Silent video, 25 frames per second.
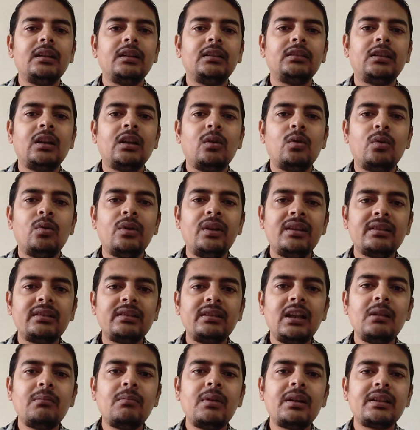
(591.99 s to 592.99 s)
the
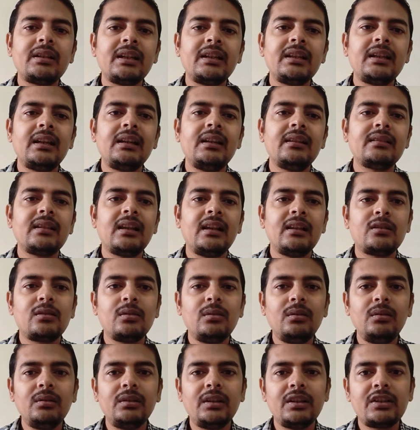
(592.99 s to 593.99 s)
original material is
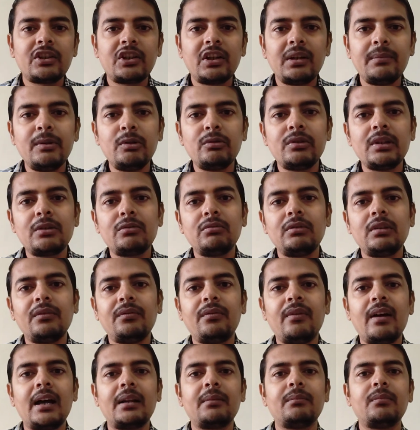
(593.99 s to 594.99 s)
also distributed to the
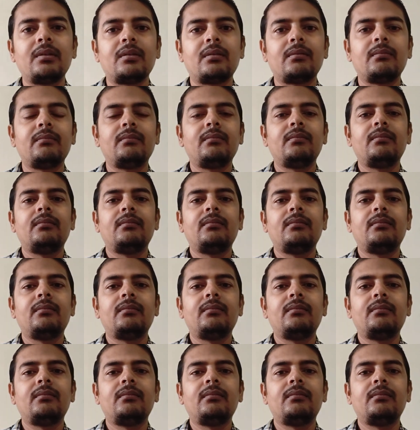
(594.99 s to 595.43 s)
farmer.